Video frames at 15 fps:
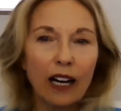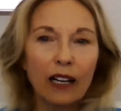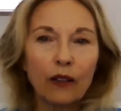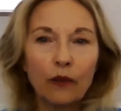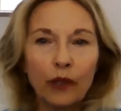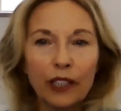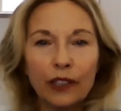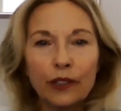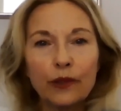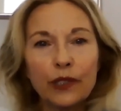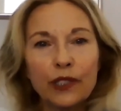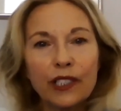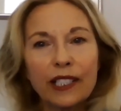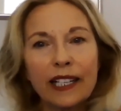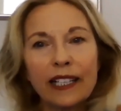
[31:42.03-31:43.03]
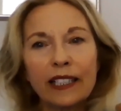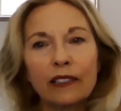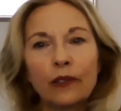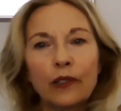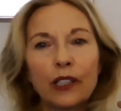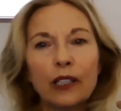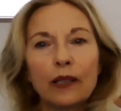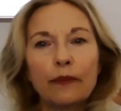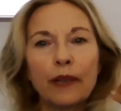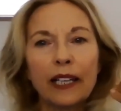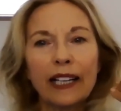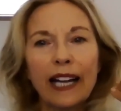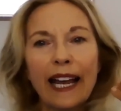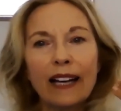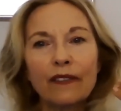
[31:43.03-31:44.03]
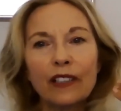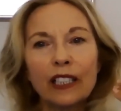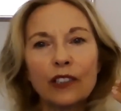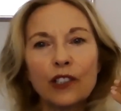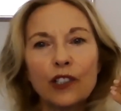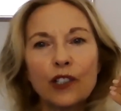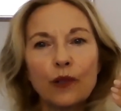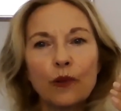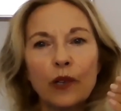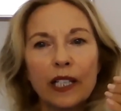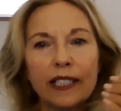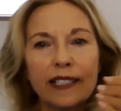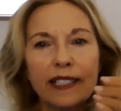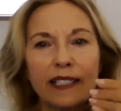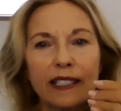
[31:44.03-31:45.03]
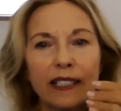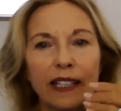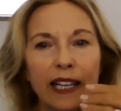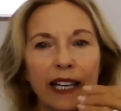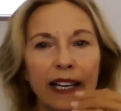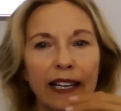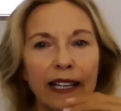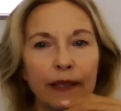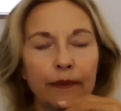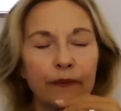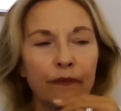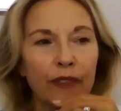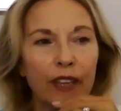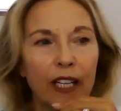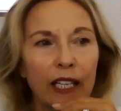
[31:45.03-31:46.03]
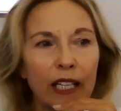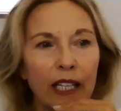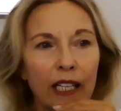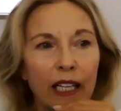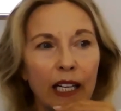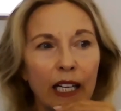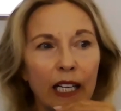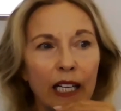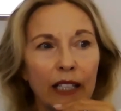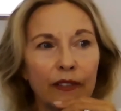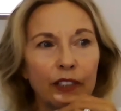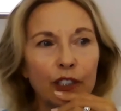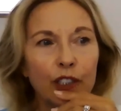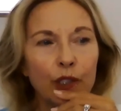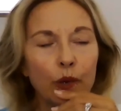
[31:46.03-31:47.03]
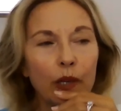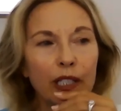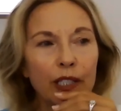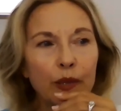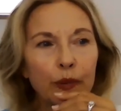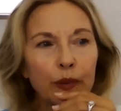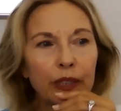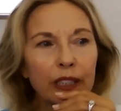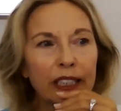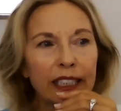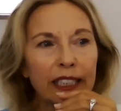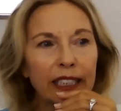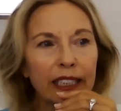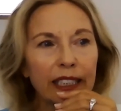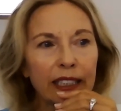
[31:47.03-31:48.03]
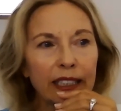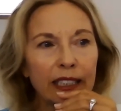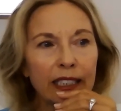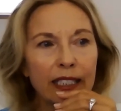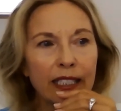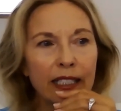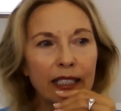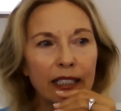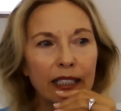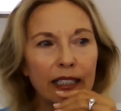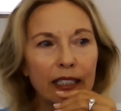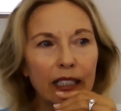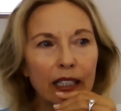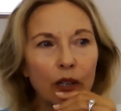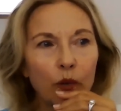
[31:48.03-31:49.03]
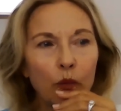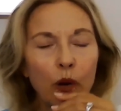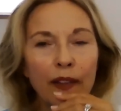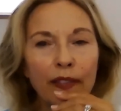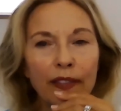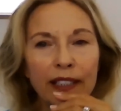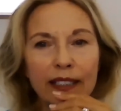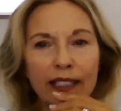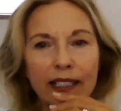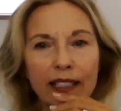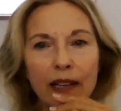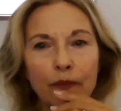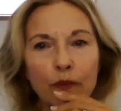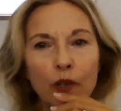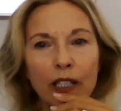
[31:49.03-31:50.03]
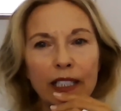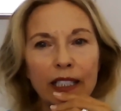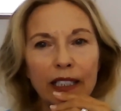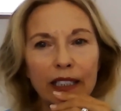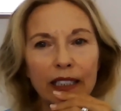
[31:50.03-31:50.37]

what you were saying, Laura, about having a choice today, the choice really is one that somewhat